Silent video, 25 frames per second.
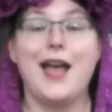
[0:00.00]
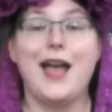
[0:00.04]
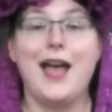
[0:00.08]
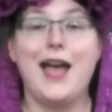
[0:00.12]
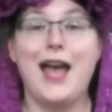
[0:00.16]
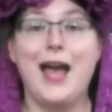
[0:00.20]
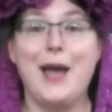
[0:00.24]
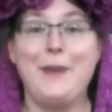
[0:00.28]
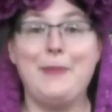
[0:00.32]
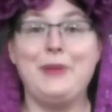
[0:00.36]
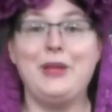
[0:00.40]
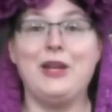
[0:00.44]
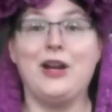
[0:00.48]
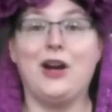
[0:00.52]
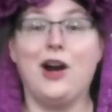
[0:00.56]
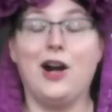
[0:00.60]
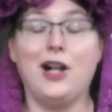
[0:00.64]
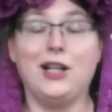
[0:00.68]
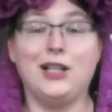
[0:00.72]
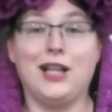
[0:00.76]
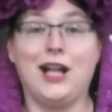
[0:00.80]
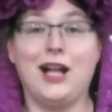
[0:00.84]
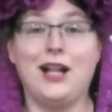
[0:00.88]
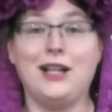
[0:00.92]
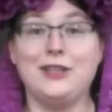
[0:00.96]
Happy
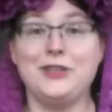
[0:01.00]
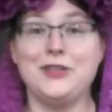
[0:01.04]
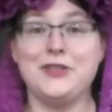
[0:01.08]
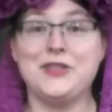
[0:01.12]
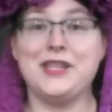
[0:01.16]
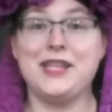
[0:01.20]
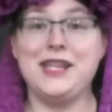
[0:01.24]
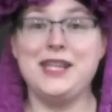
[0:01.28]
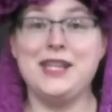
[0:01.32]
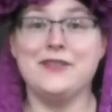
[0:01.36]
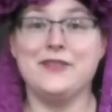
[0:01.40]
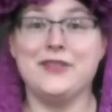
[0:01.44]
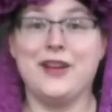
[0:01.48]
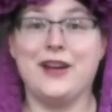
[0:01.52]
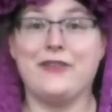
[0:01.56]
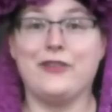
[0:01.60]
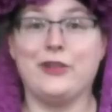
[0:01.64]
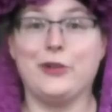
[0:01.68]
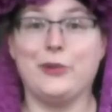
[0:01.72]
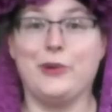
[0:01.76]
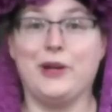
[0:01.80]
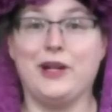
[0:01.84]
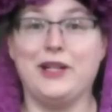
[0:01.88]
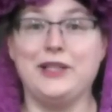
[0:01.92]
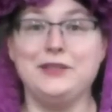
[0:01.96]
All Hallows Eve,
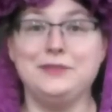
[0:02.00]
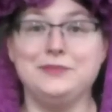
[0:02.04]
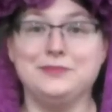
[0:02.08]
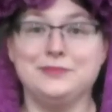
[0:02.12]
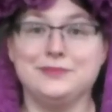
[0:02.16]
everyone!